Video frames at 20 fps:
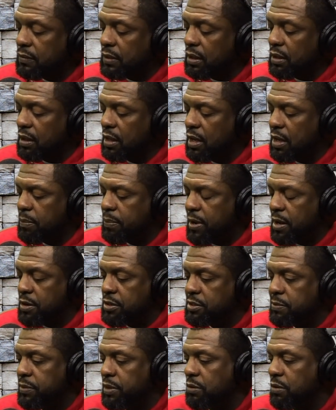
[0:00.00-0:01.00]
a
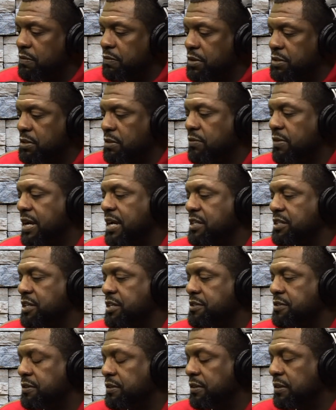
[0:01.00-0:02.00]
partnership with the University of
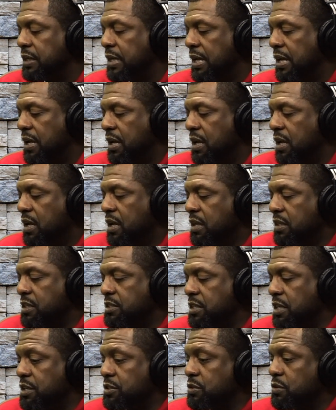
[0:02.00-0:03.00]
Rochester, the
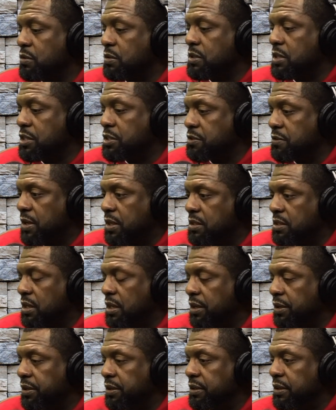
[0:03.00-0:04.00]
city school district
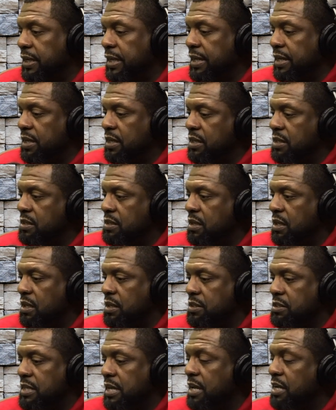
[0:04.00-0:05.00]
here, and the
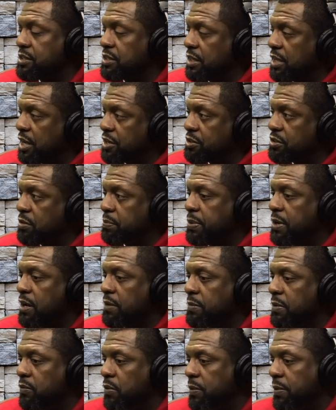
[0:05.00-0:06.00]
state education
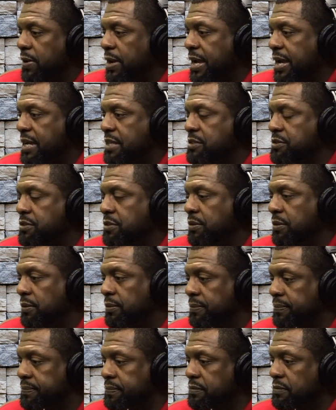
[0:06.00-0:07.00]
department. We were asked to
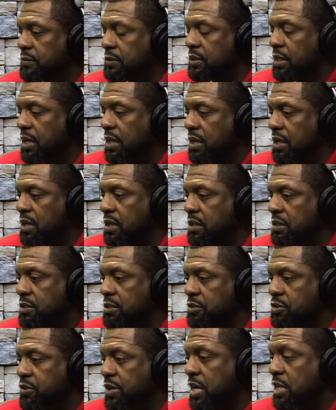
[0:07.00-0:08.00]

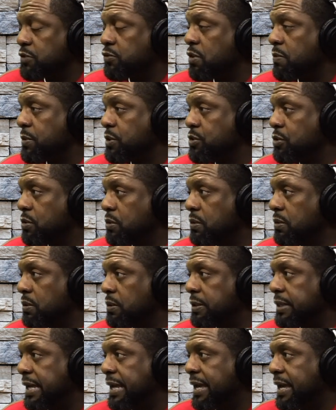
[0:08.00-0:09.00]
transform a school
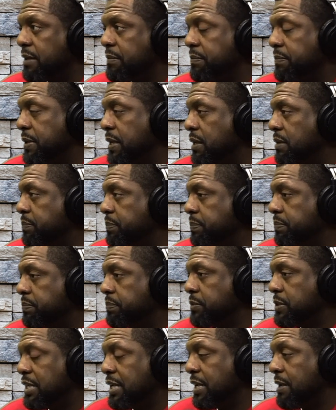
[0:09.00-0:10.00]
that had been
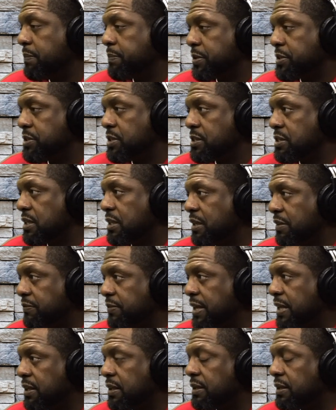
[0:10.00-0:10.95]
deemed persistently failing.